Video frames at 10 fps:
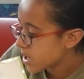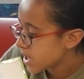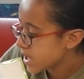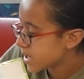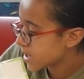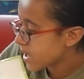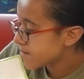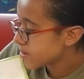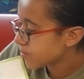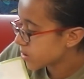He
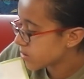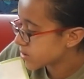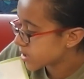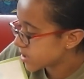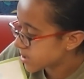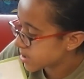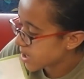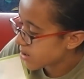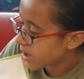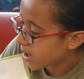climbed up close and
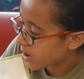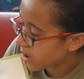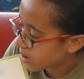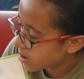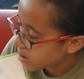stared at her.